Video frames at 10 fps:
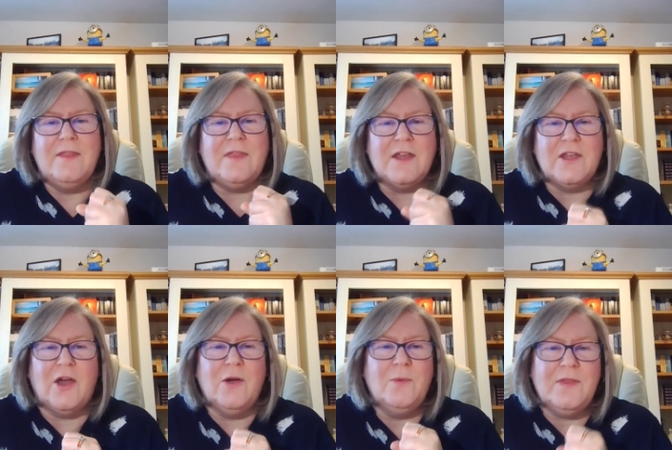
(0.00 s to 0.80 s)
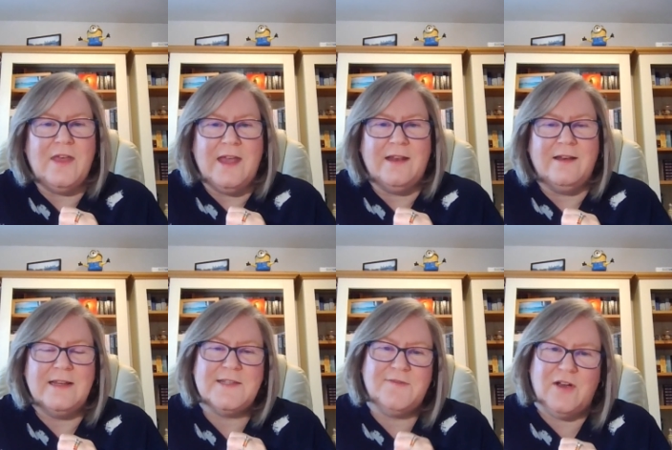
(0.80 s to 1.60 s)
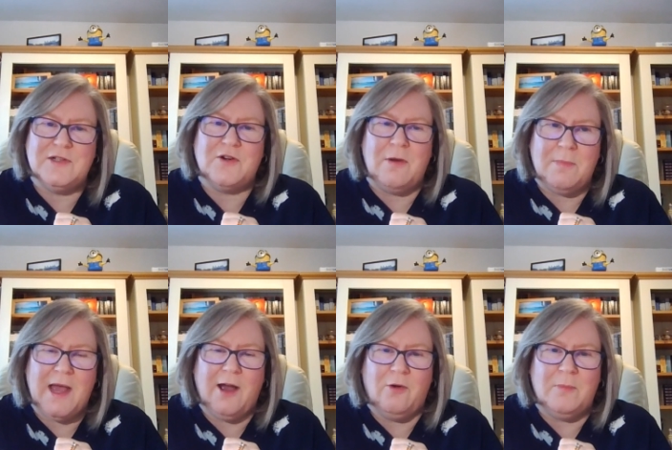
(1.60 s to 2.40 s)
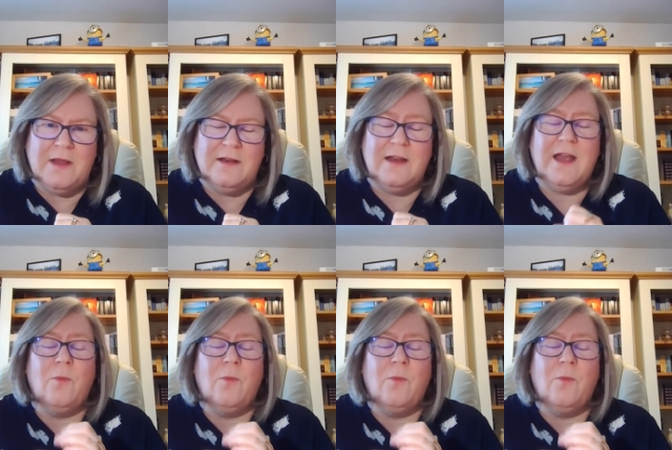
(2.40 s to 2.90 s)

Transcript: then go within to find your empowerment.